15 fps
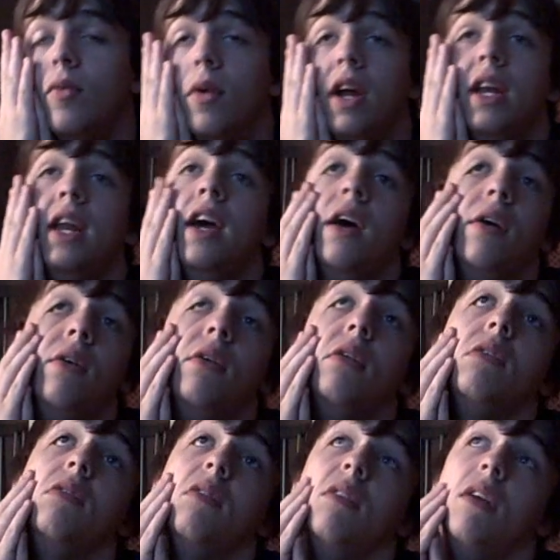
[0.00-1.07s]
right now,
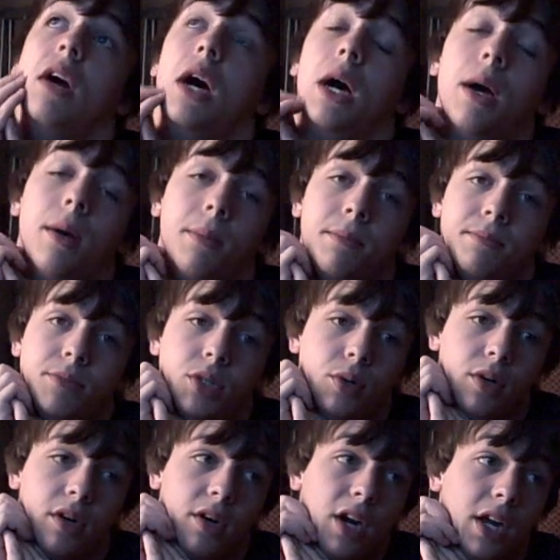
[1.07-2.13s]
I'm
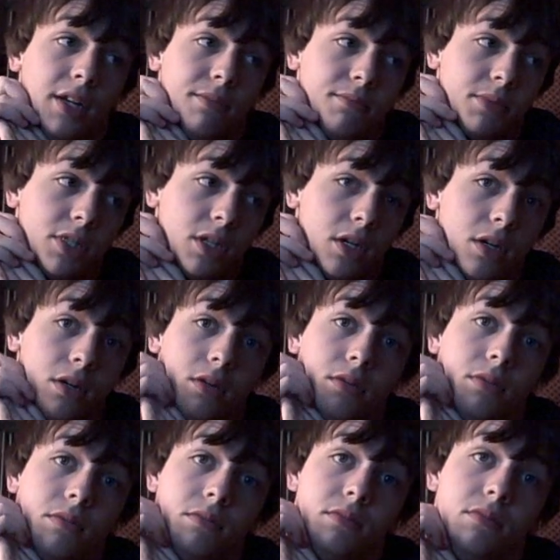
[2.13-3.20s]
doing alright,
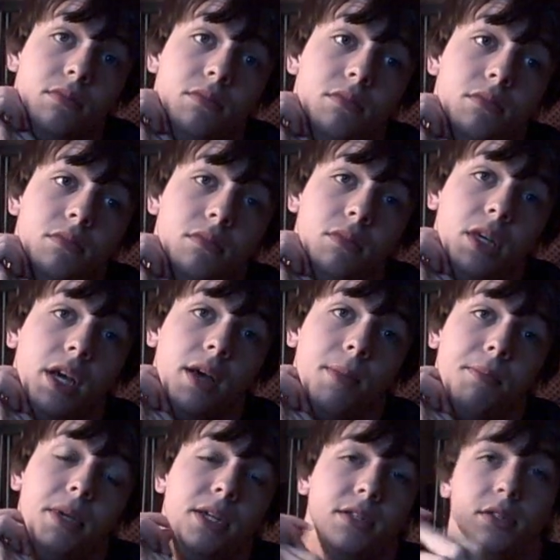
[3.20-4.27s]
so yeah,
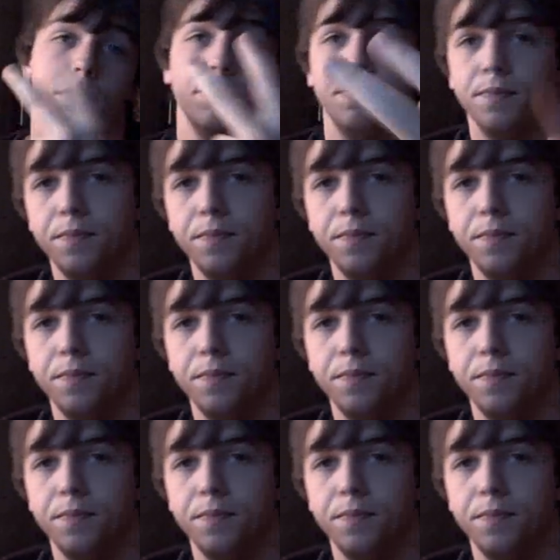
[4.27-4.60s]
peace.